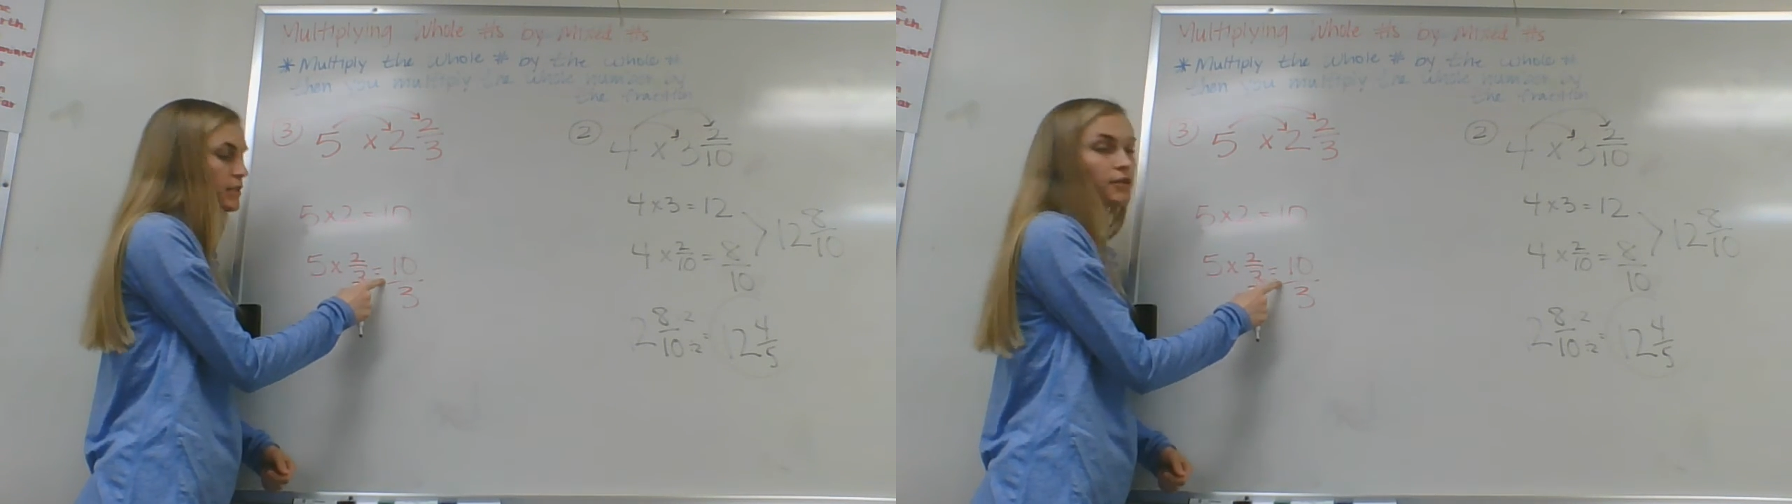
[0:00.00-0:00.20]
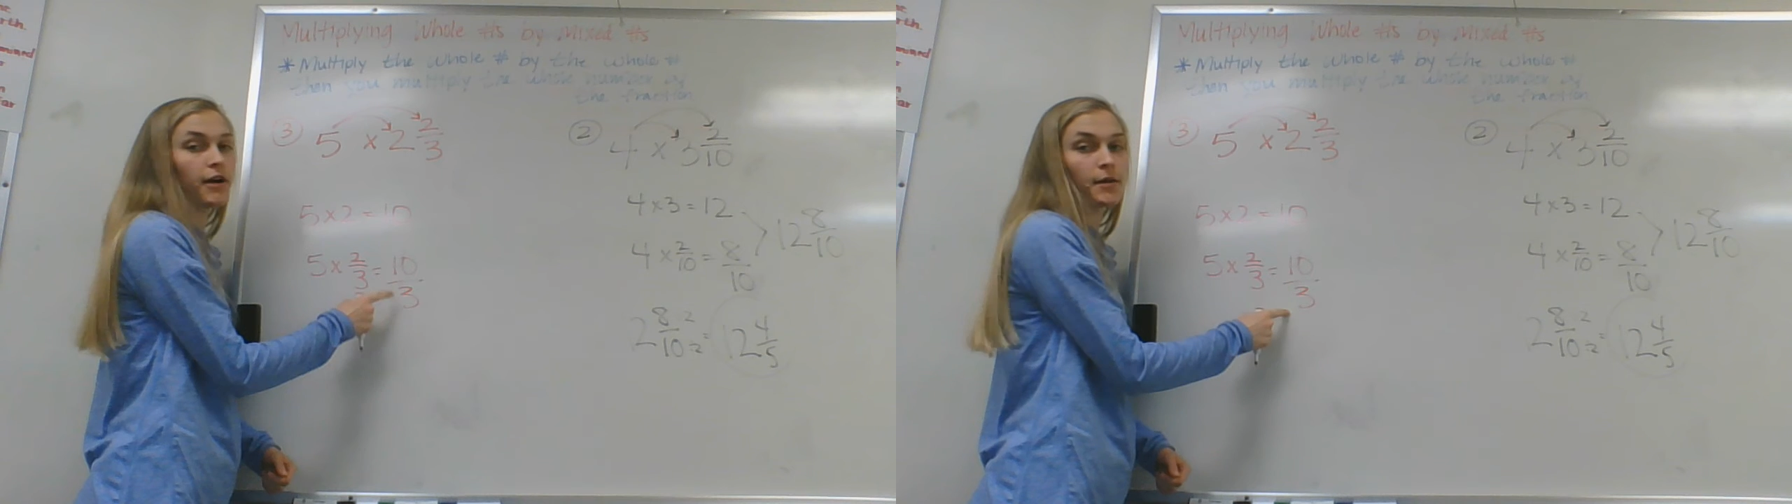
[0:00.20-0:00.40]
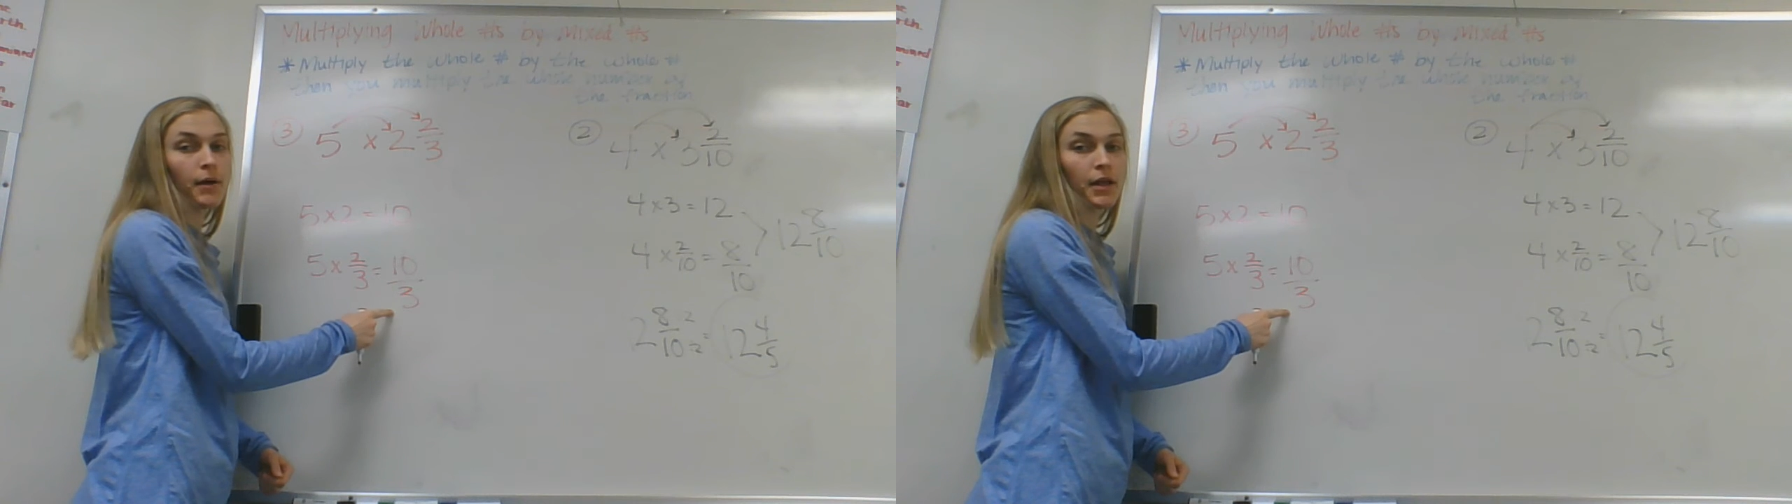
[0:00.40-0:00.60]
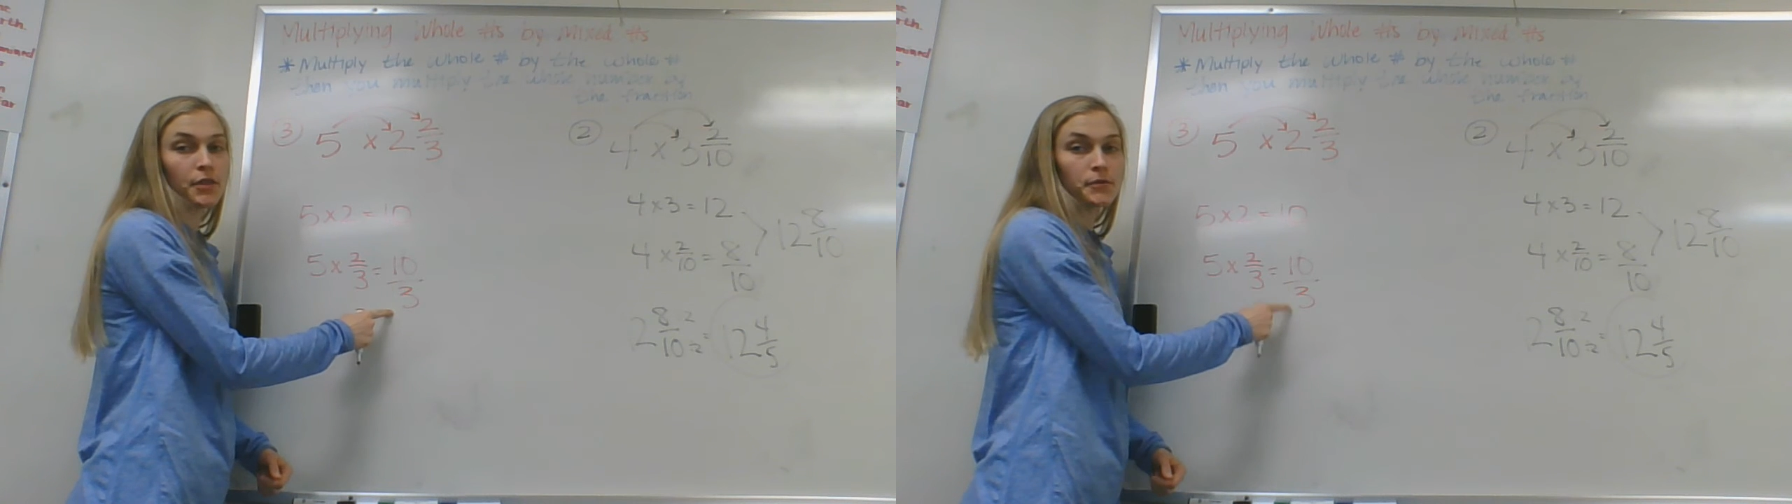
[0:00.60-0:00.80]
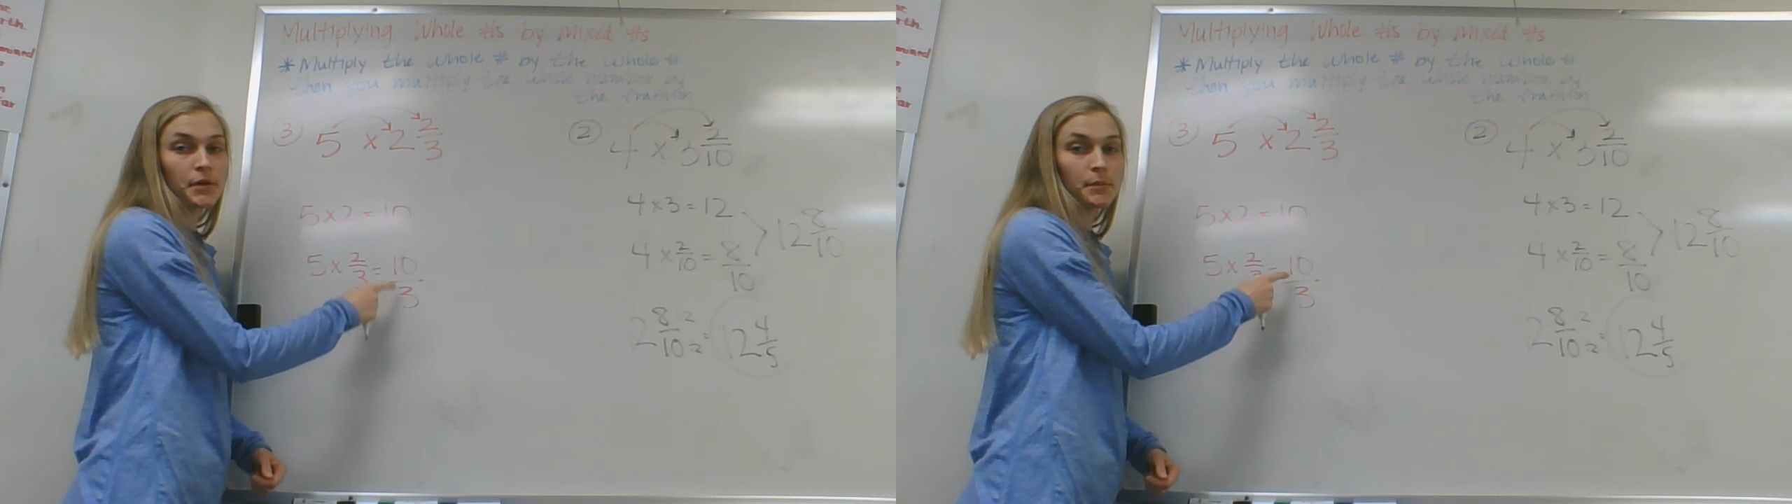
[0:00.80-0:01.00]
divided by
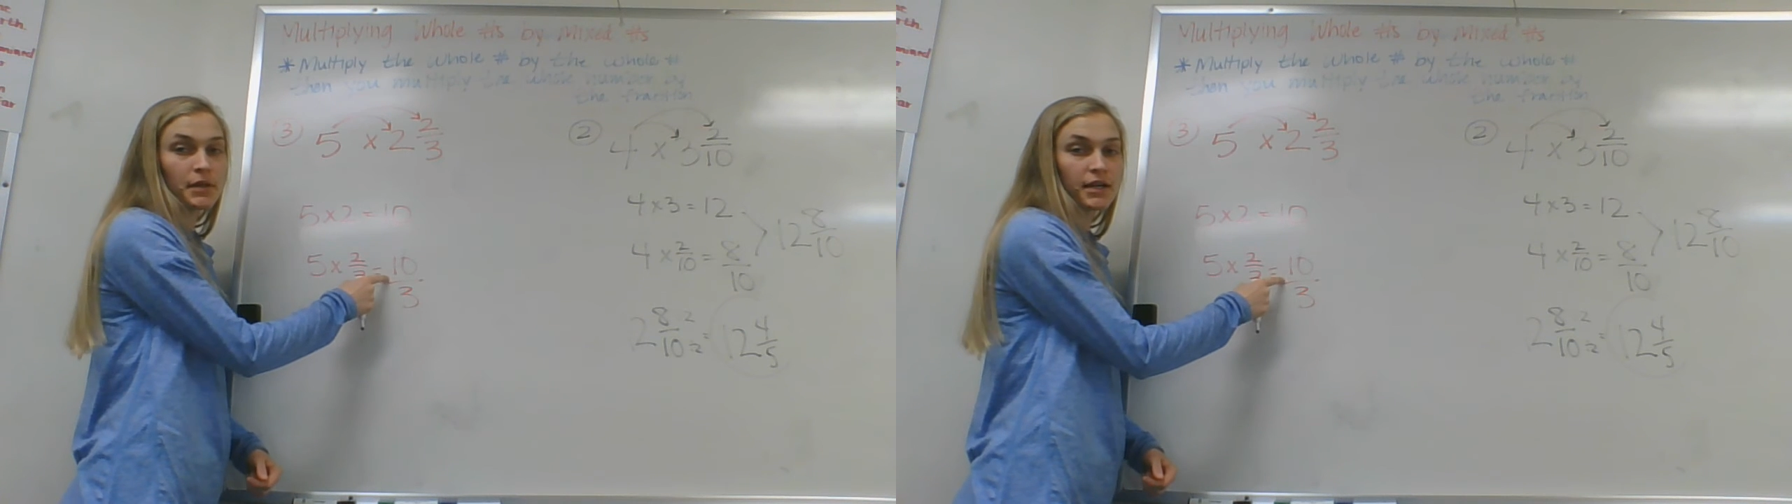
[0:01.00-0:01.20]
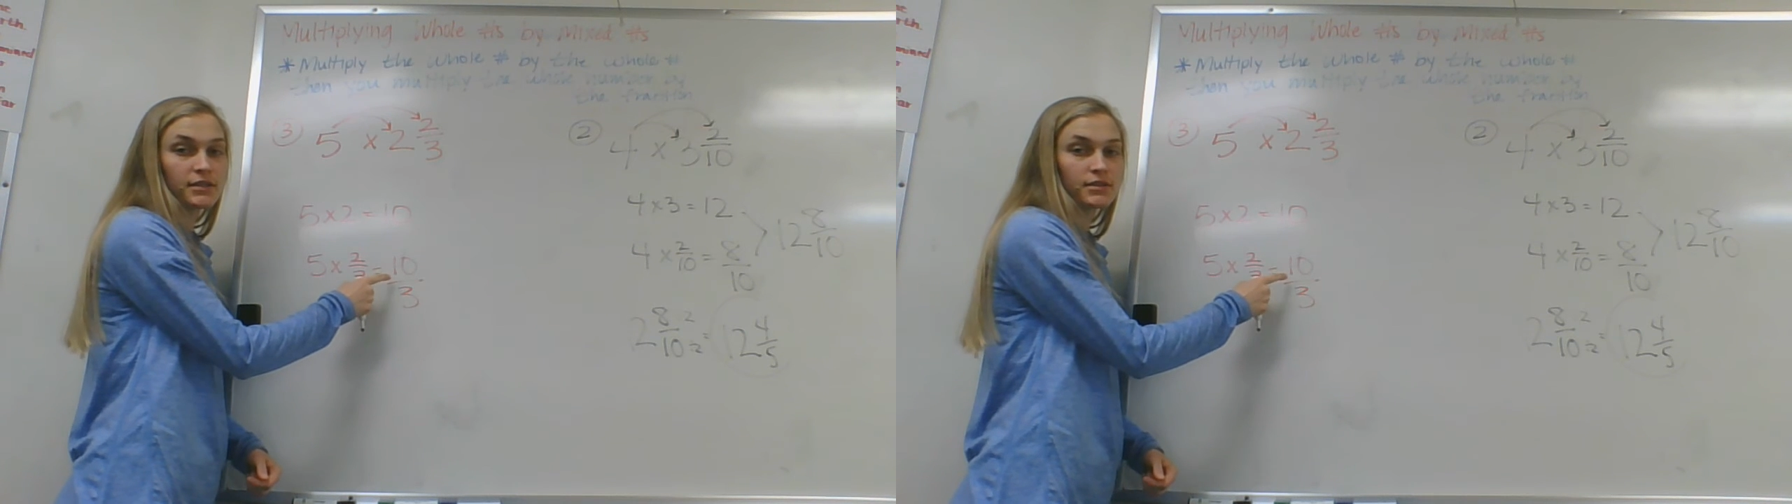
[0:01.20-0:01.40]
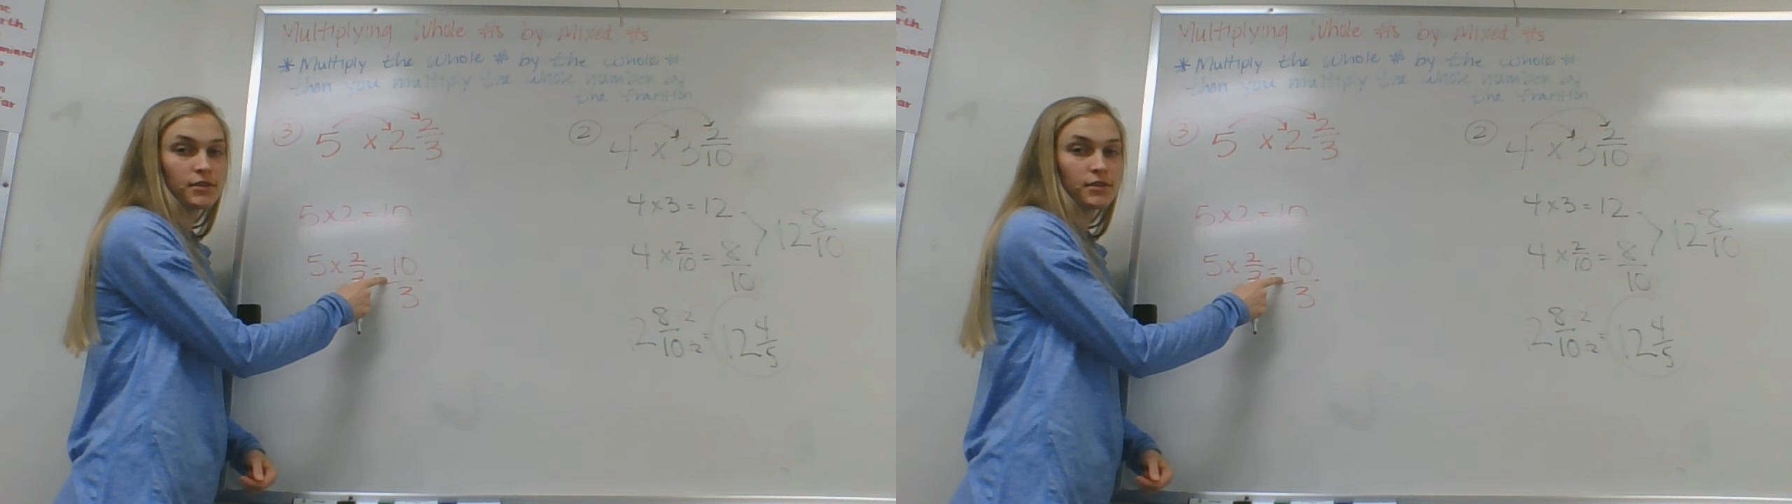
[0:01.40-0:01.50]
3 because